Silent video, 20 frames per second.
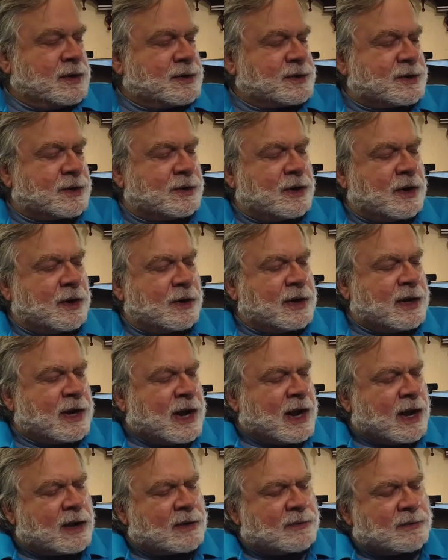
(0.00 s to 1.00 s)
So there you
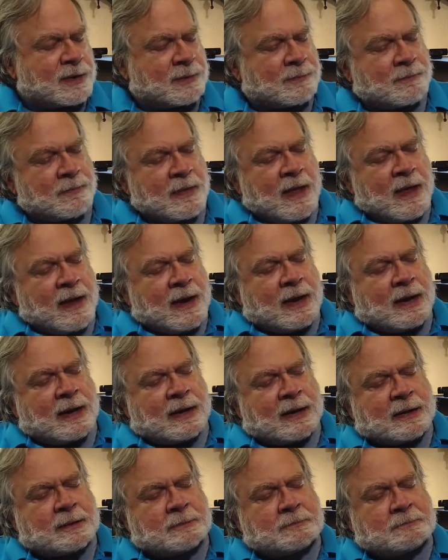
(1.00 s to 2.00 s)
have it.
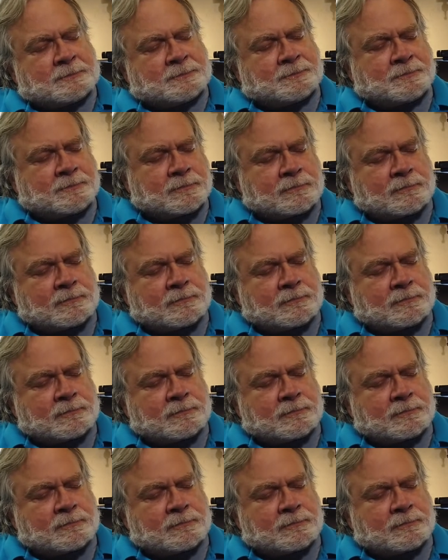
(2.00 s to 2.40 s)
Um,